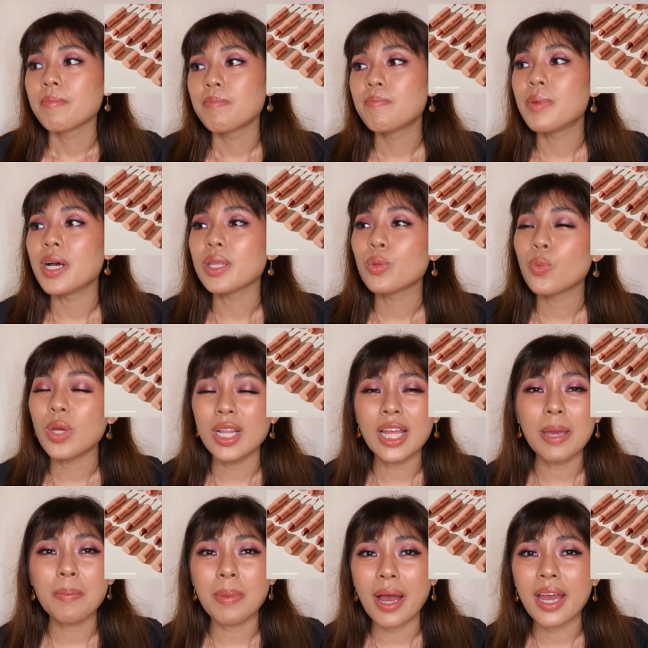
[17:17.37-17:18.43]
But will
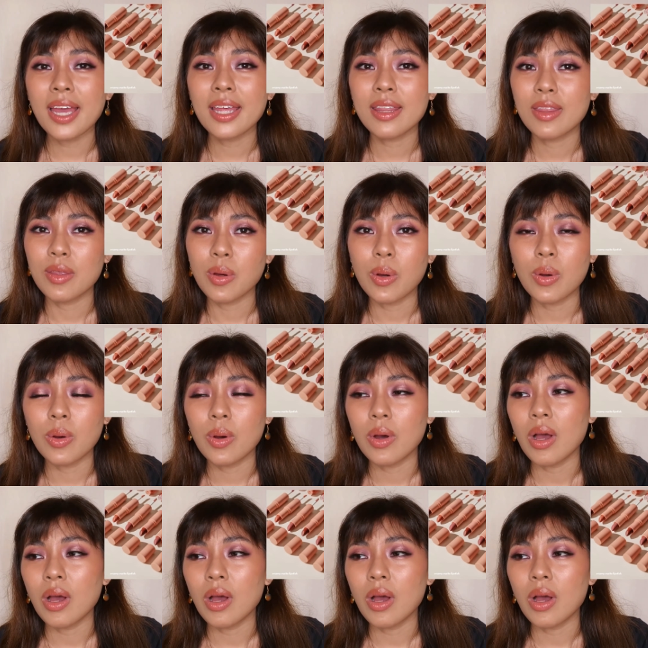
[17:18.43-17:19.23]
I buy it though?